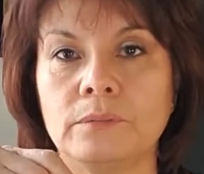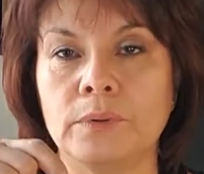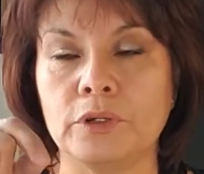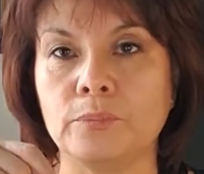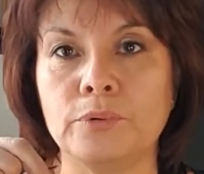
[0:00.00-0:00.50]

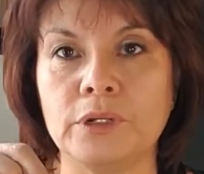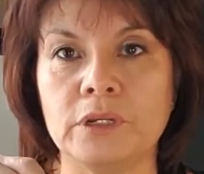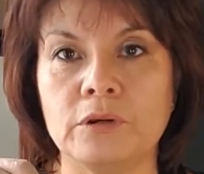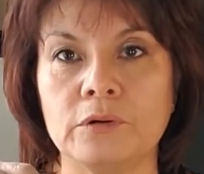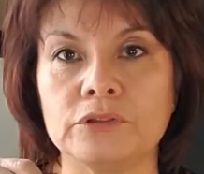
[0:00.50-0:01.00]
when you put
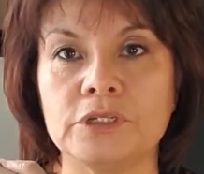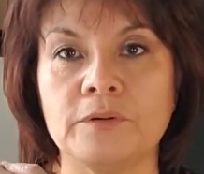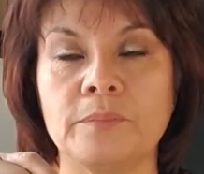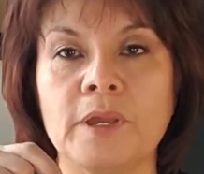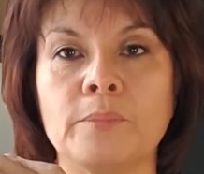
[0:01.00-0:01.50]
in your sheet
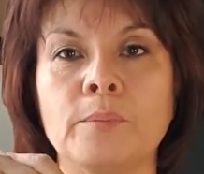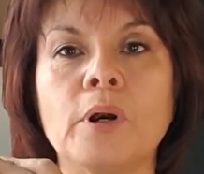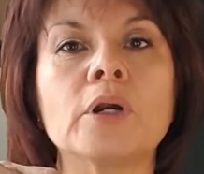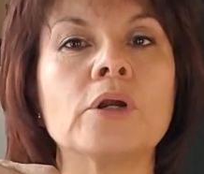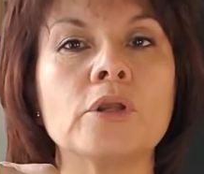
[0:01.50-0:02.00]
of paper,
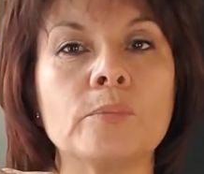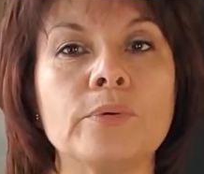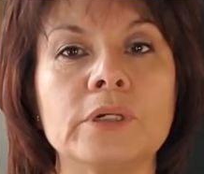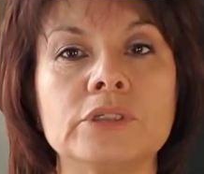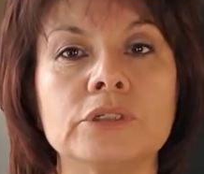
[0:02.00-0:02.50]
mark on your
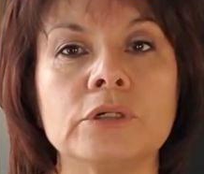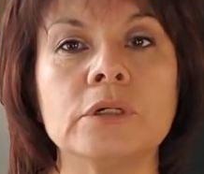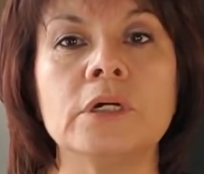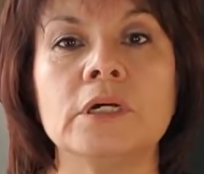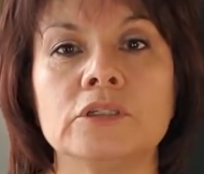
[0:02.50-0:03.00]

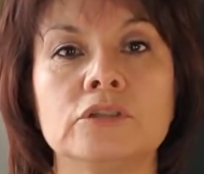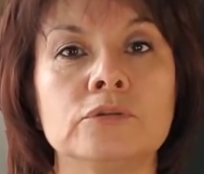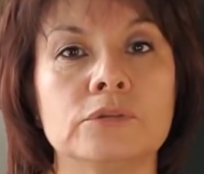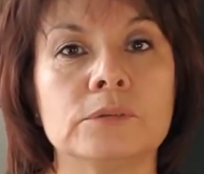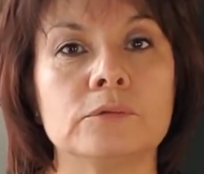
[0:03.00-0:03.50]
printer
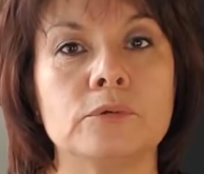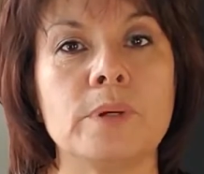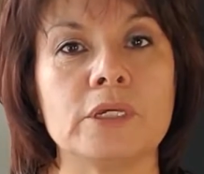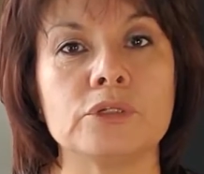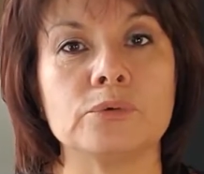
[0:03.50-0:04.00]
to
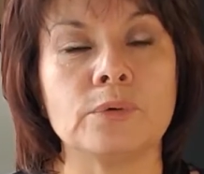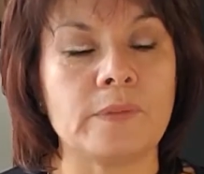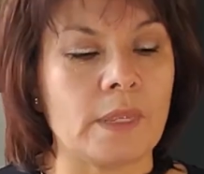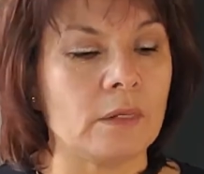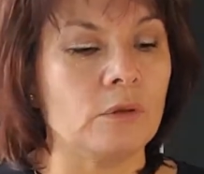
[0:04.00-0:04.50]
make sure
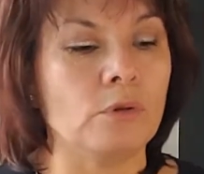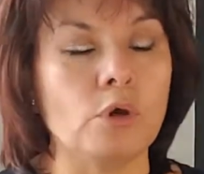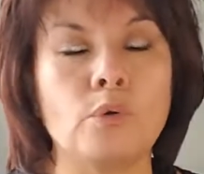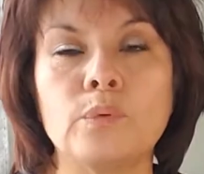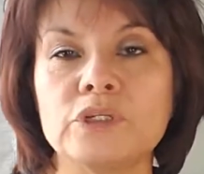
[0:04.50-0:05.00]
that you
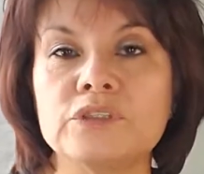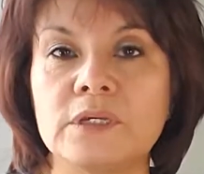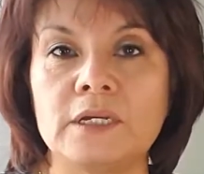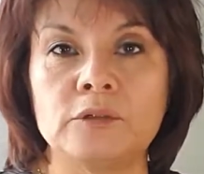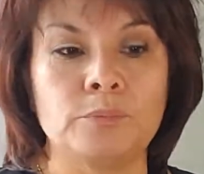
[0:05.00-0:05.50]
know which
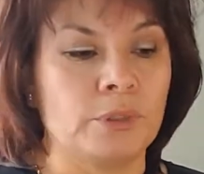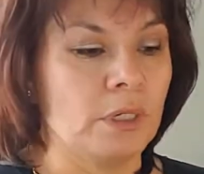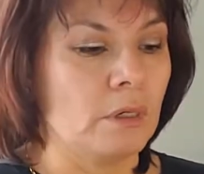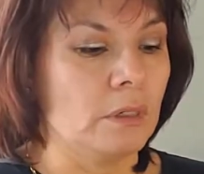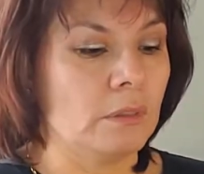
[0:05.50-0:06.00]
side to put
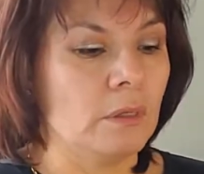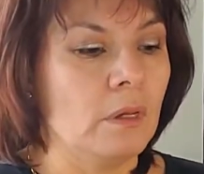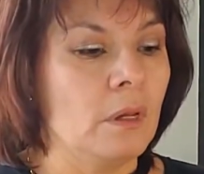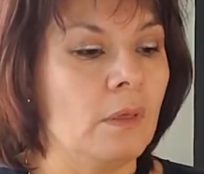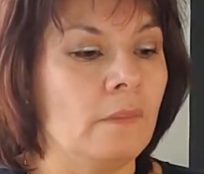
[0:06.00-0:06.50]
it on.
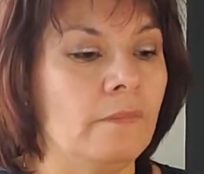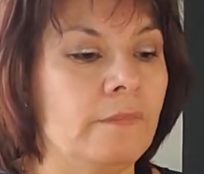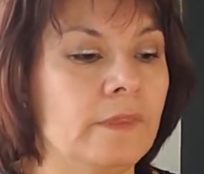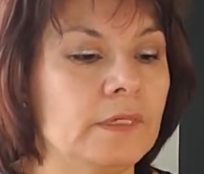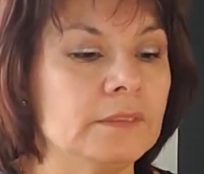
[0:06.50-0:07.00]

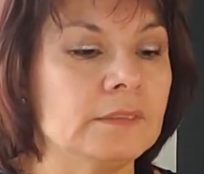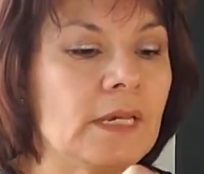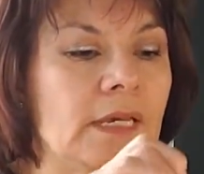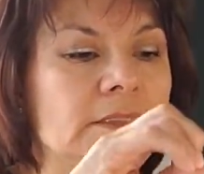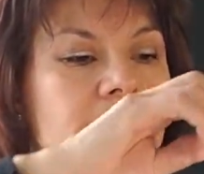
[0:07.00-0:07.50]
This
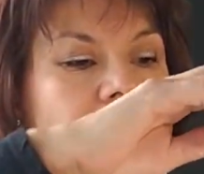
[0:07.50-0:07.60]
has